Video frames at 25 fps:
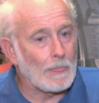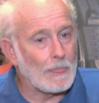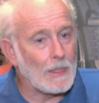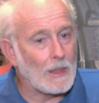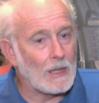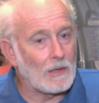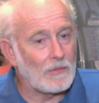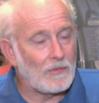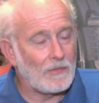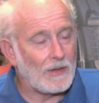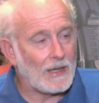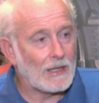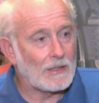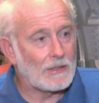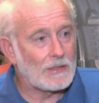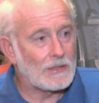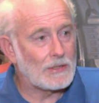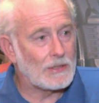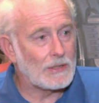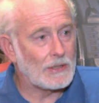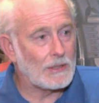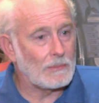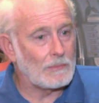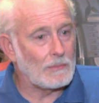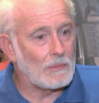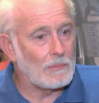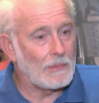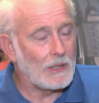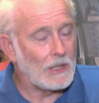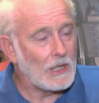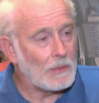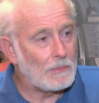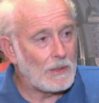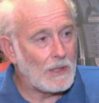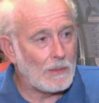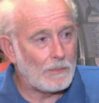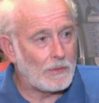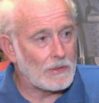In fact,
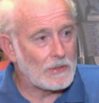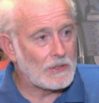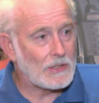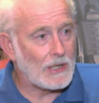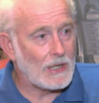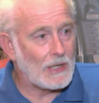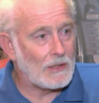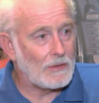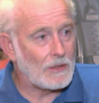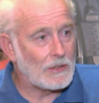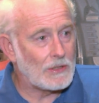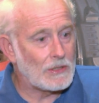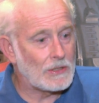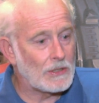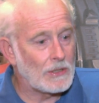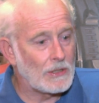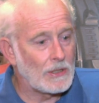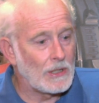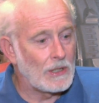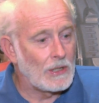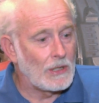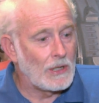many people say that